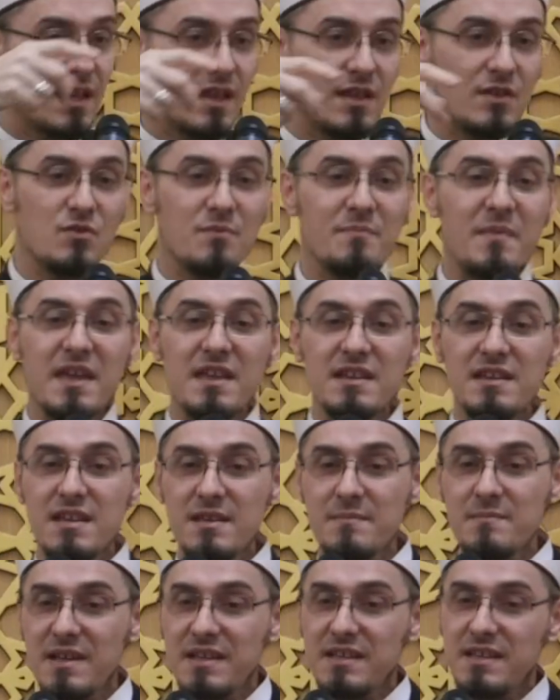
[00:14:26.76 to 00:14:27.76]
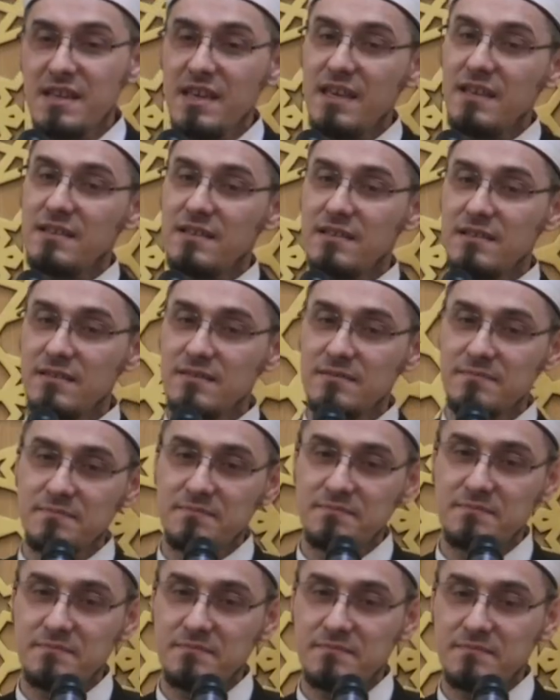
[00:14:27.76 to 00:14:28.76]
You made him a
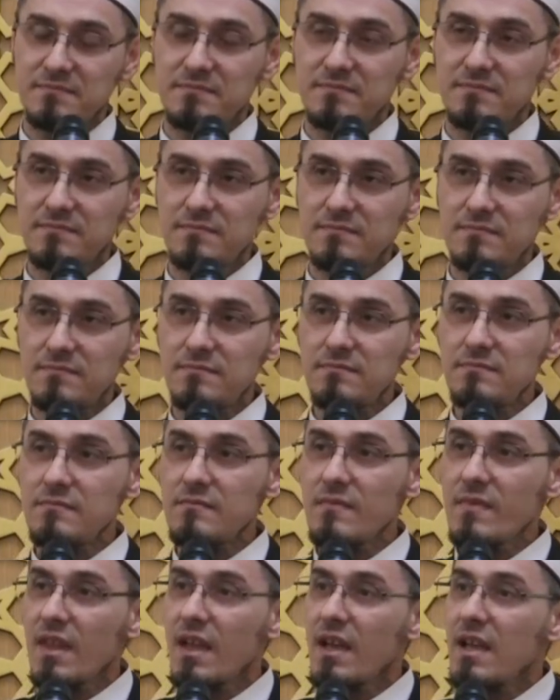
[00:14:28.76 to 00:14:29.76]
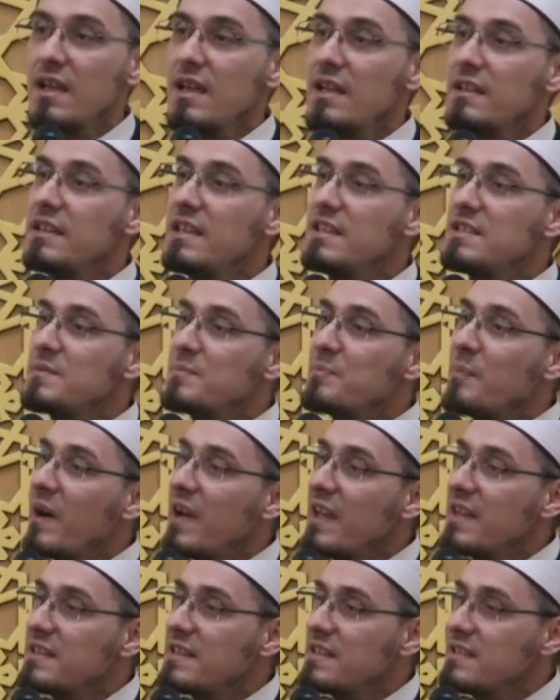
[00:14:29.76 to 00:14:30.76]
king.
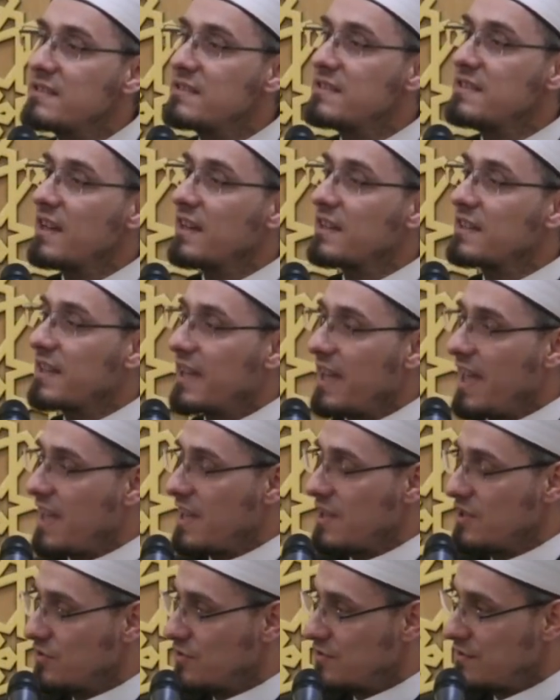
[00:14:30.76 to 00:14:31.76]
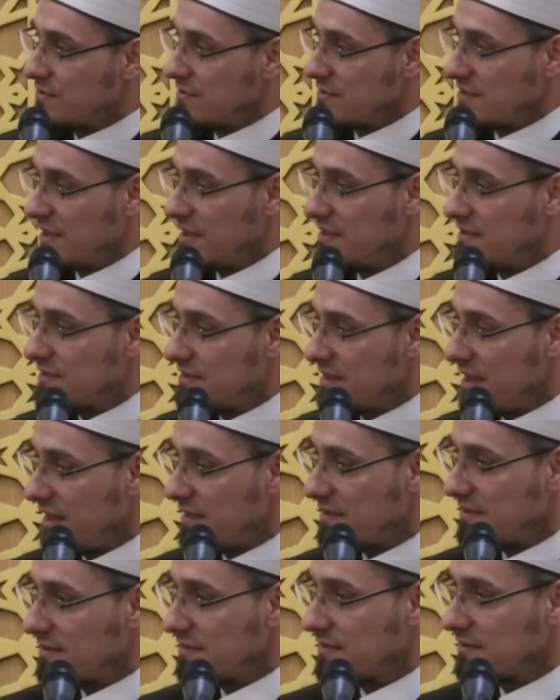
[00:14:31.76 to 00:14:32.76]
Despite his young age, he
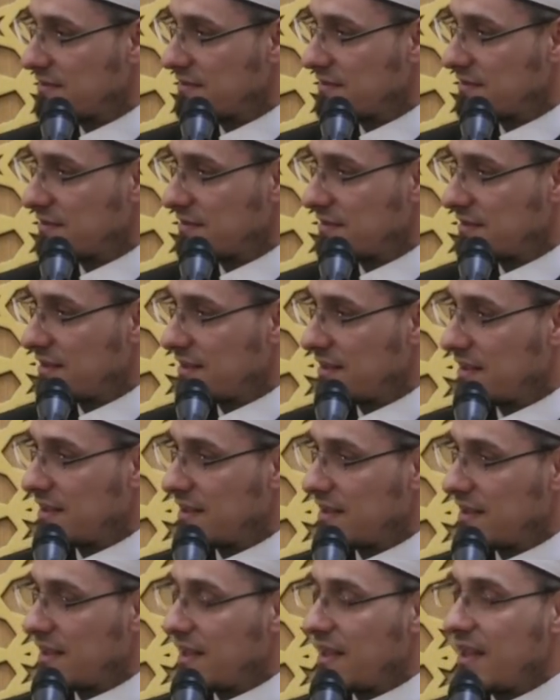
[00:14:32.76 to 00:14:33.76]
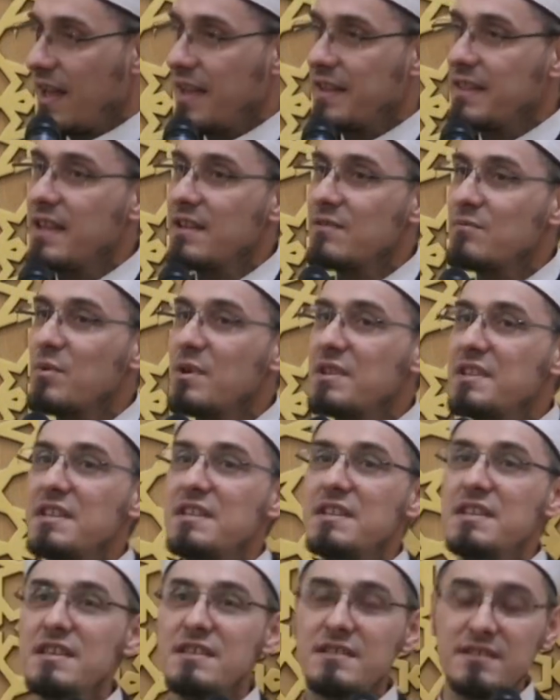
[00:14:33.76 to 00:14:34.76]
said. And then what
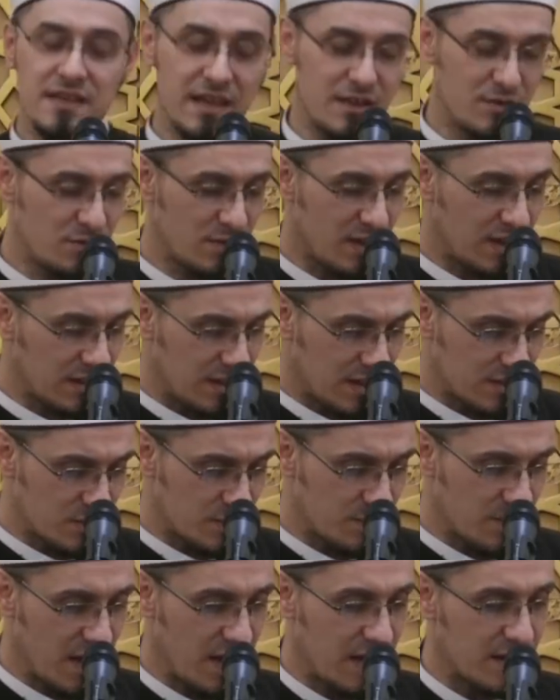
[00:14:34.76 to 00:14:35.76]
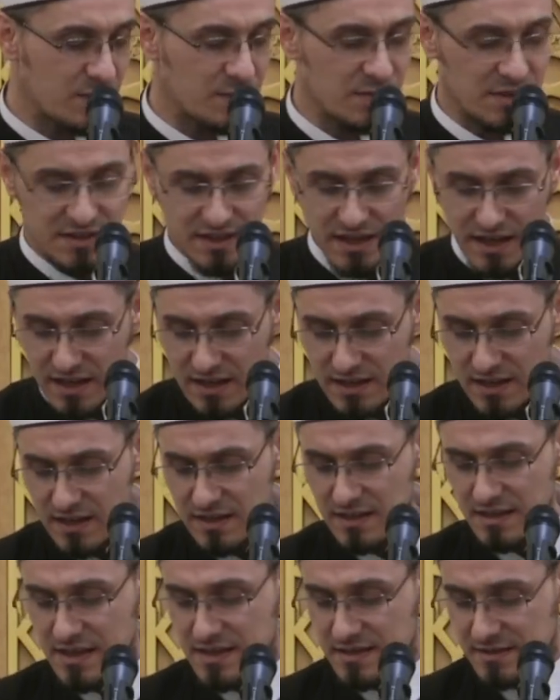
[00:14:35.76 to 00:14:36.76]
did he say to Allah subhanahu wa ta'ala?
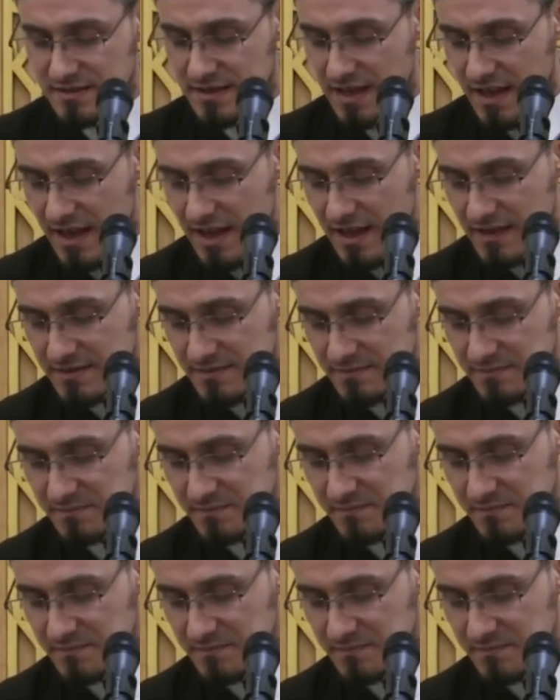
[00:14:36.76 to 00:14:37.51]
He said,